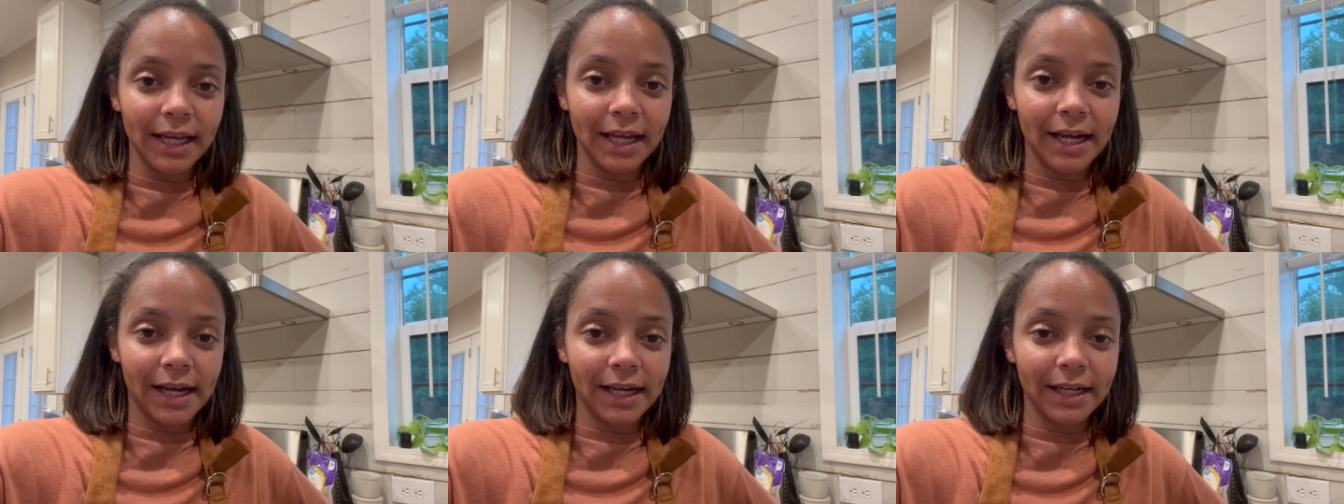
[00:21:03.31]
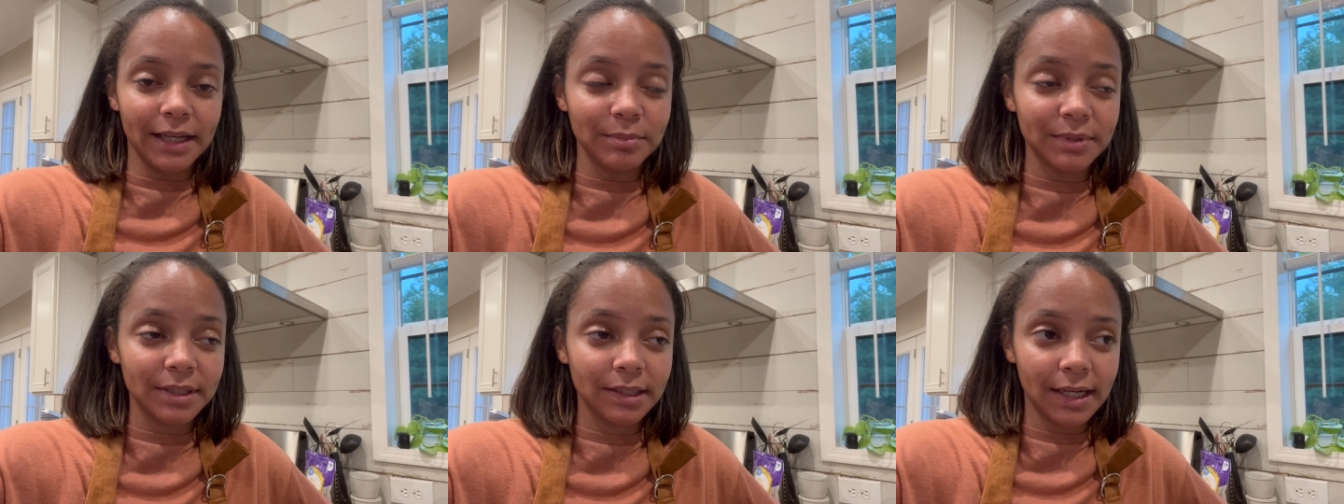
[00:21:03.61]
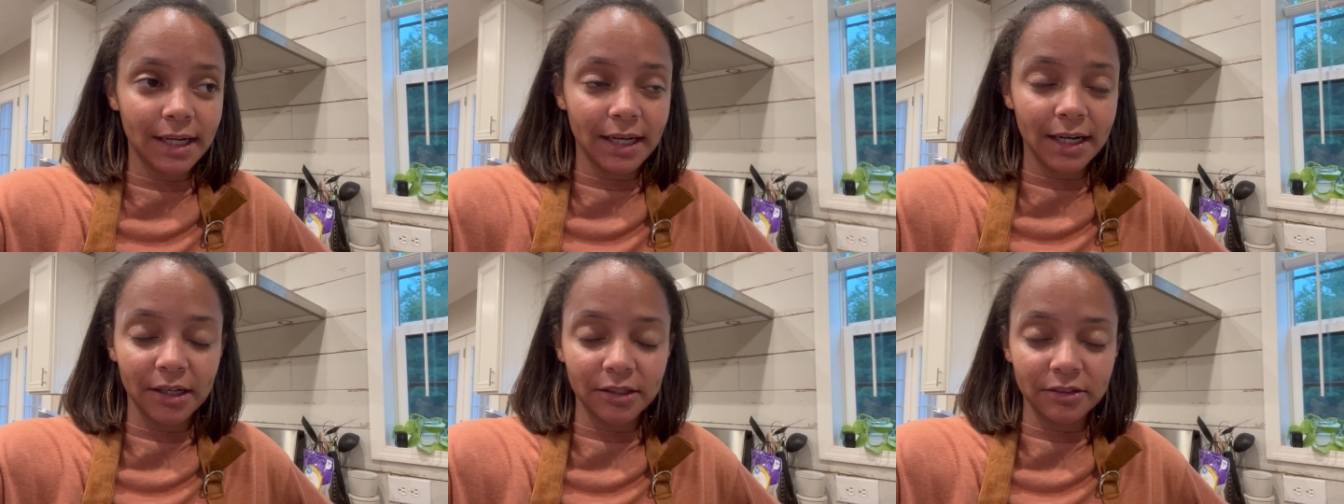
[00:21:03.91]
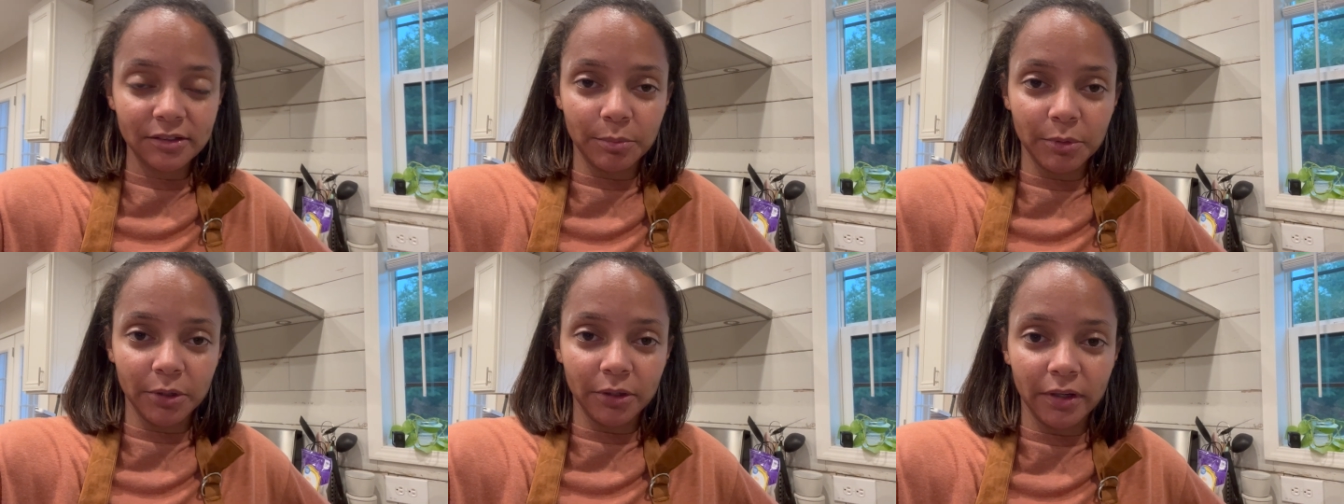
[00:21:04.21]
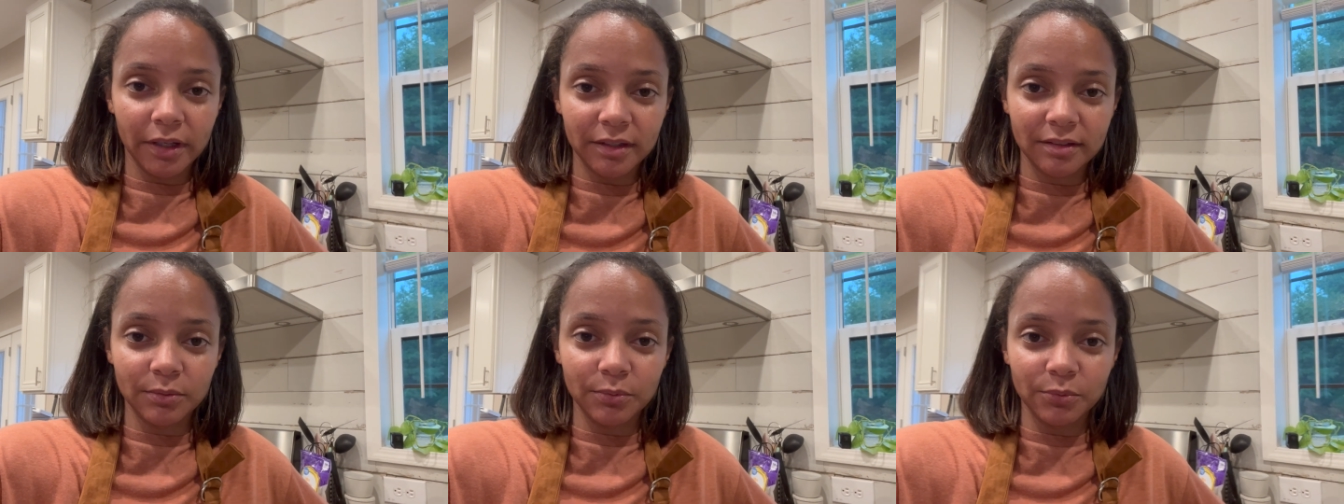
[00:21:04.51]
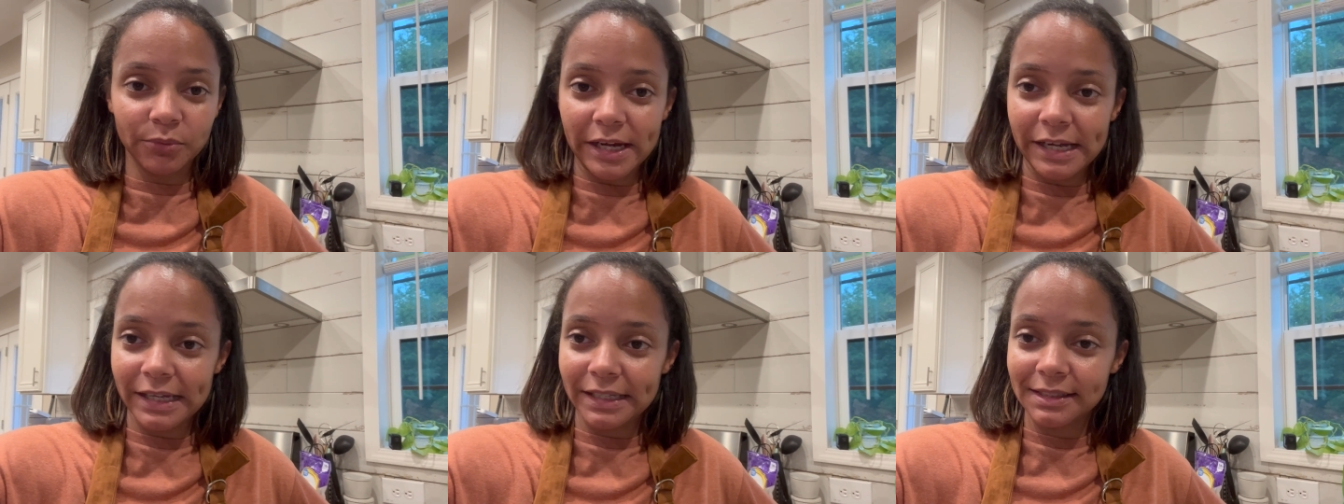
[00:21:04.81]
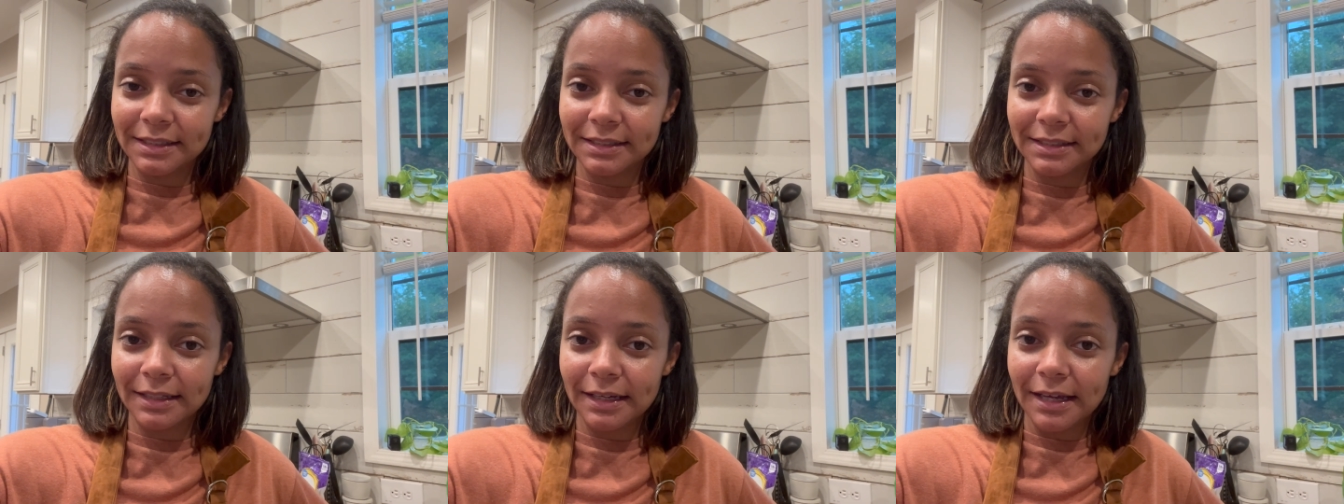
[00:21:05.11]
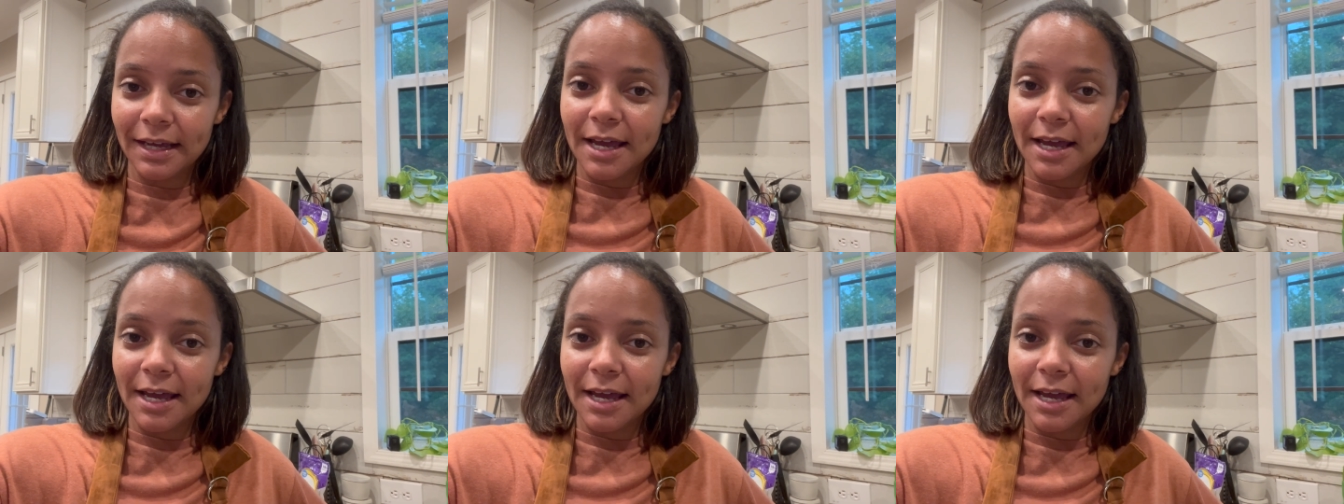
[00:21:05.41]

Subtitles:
I am tired, so I'm gonna get some rest.